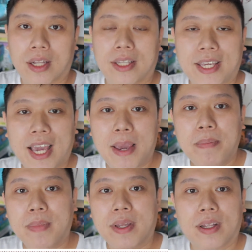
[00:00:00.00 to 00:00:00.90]
The
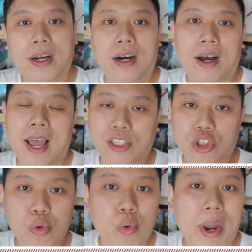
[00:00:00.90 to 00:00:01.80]
game has
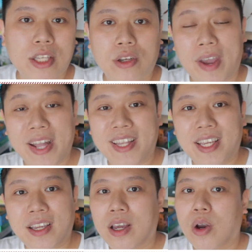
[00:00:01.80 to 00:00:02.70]
two ways of
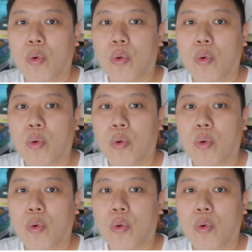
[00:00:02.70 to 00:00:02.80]
ending: